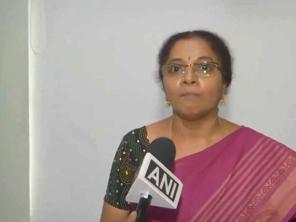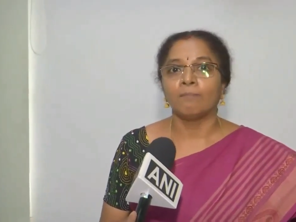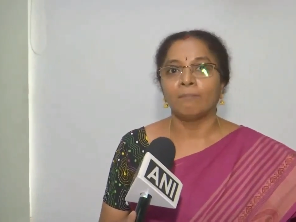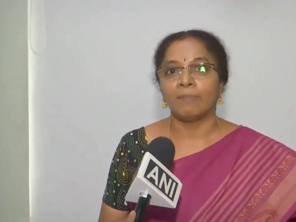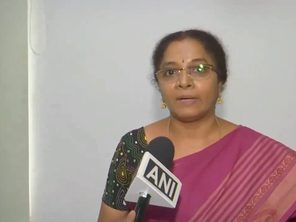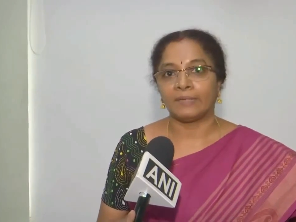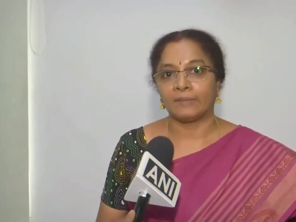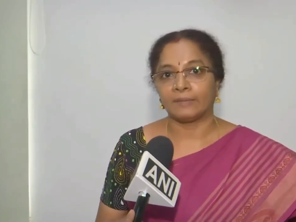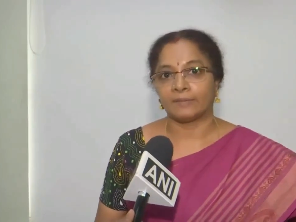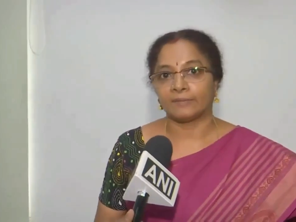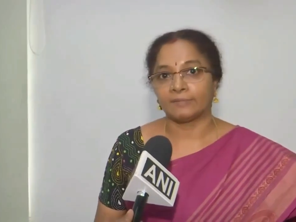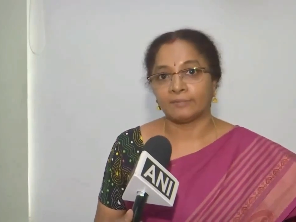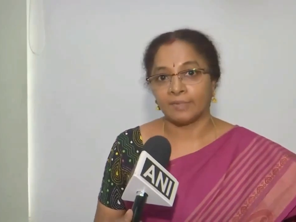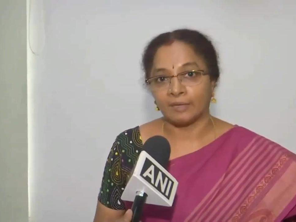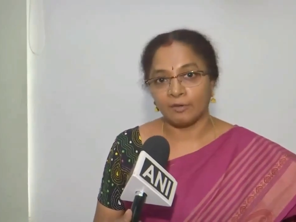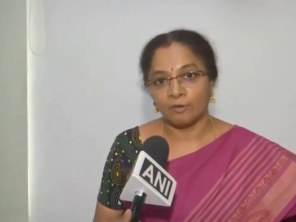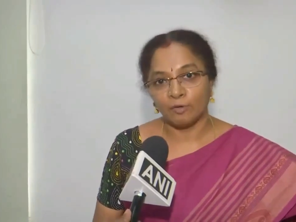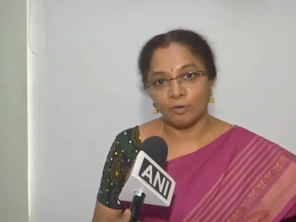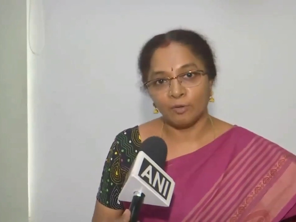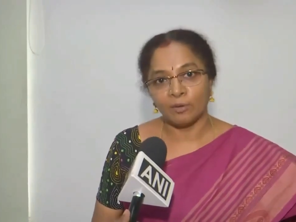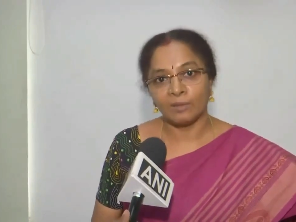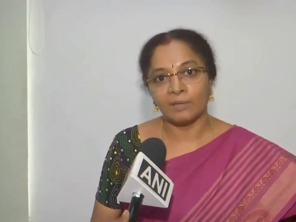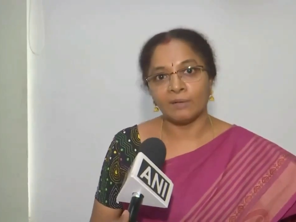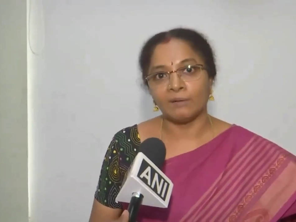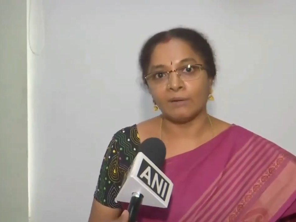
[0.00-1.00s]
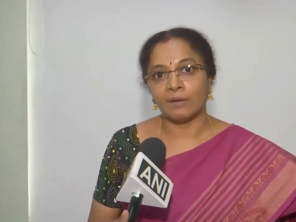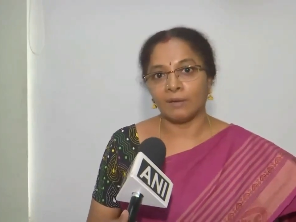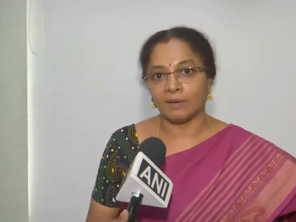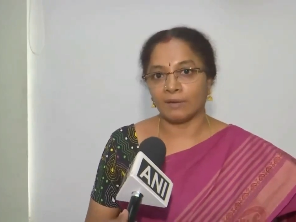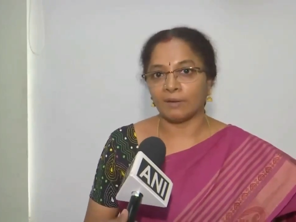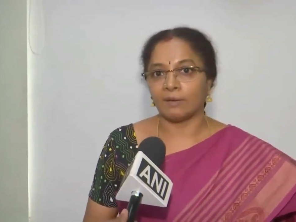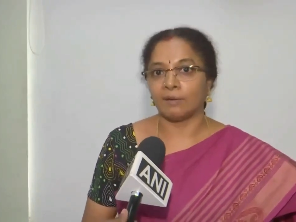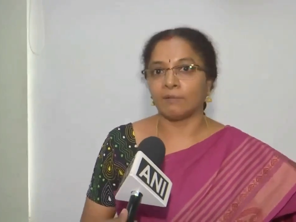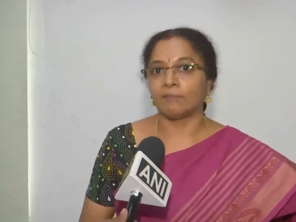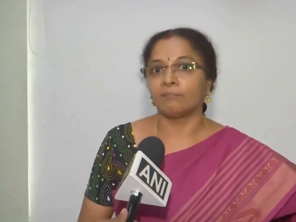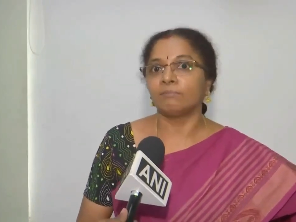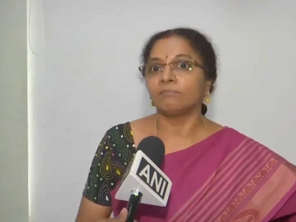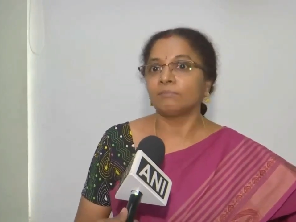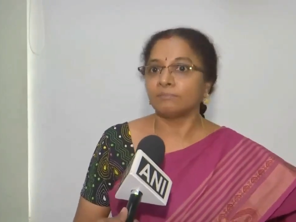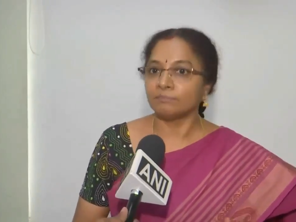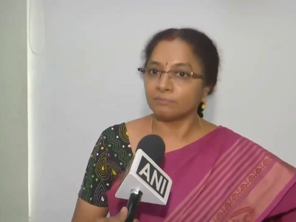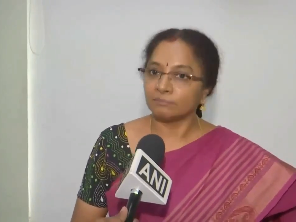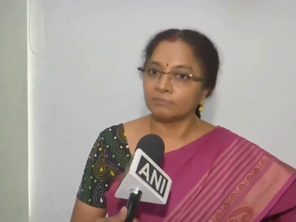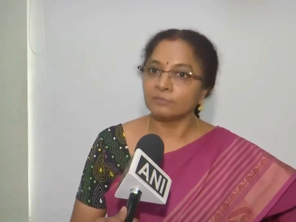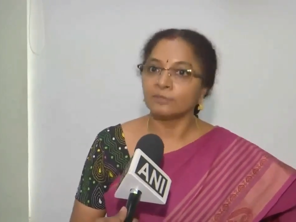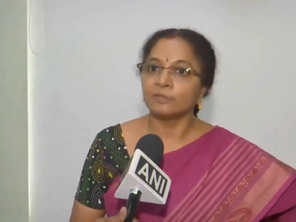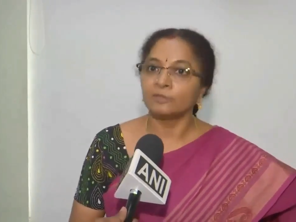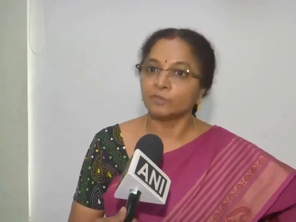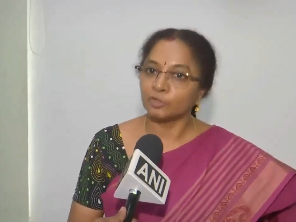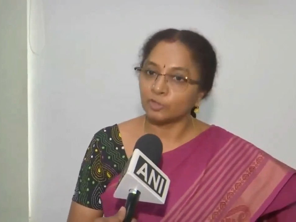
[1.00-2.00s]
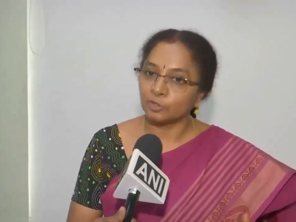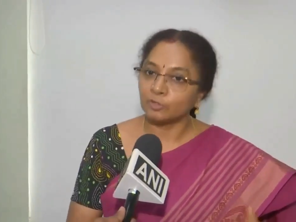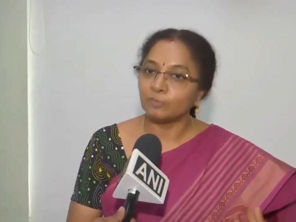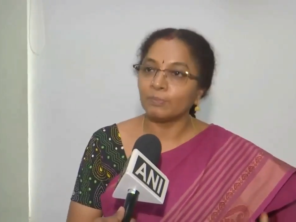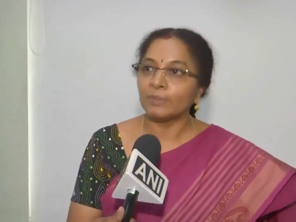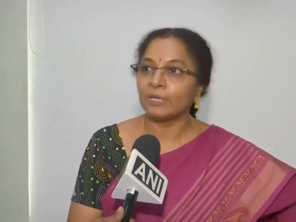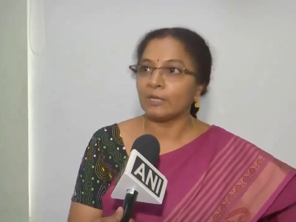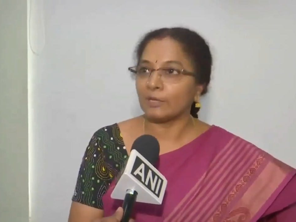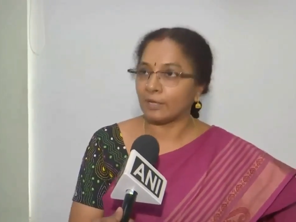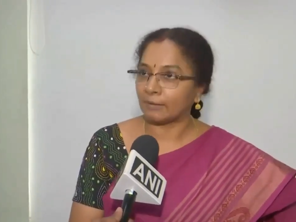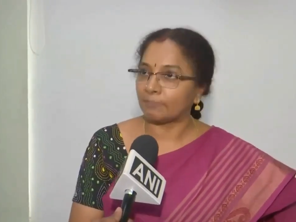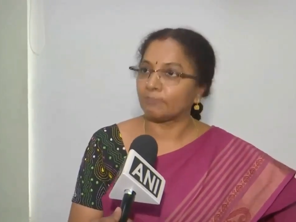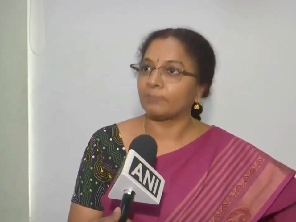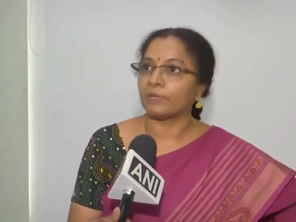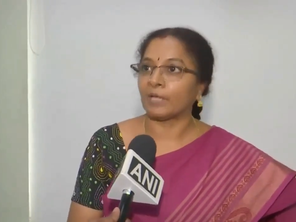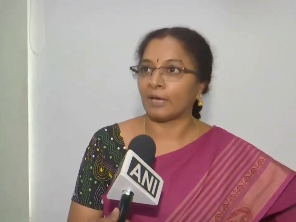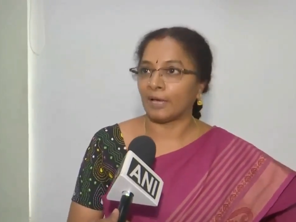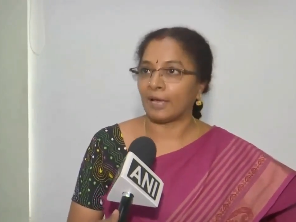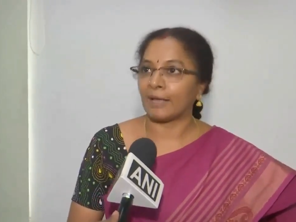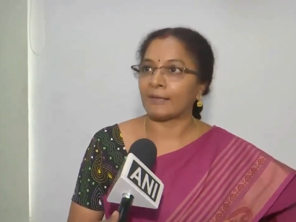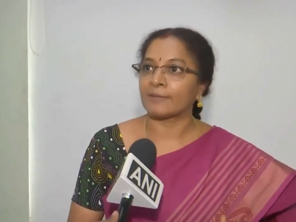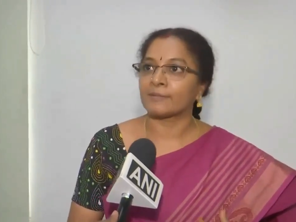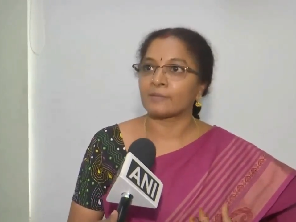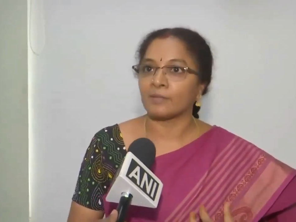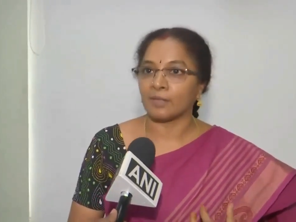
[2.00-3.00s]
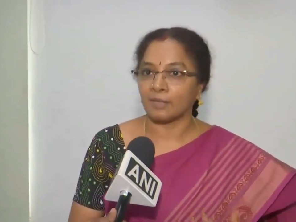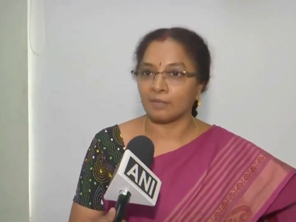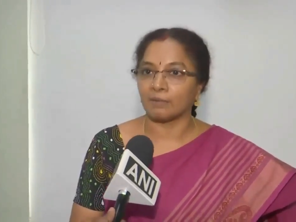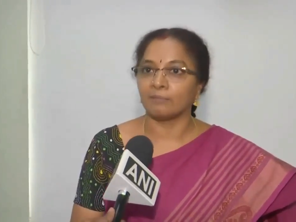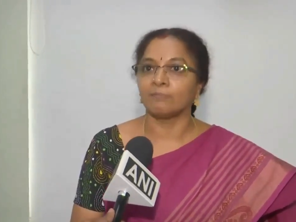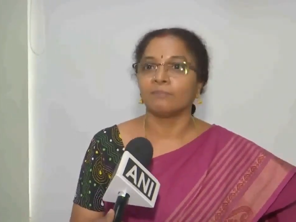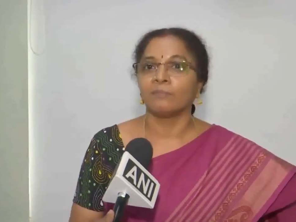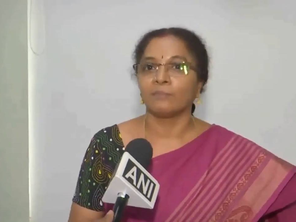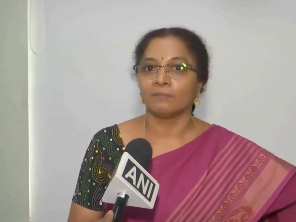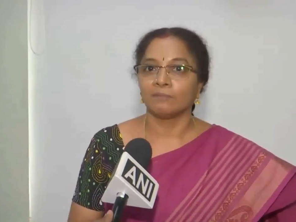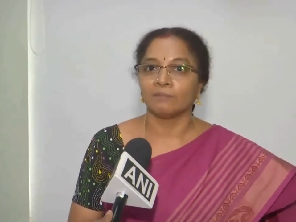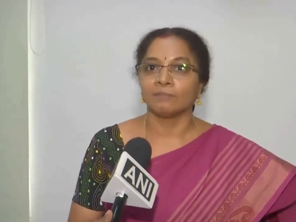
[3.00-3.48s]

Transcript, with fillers: but the Sengol uh, should be kept as a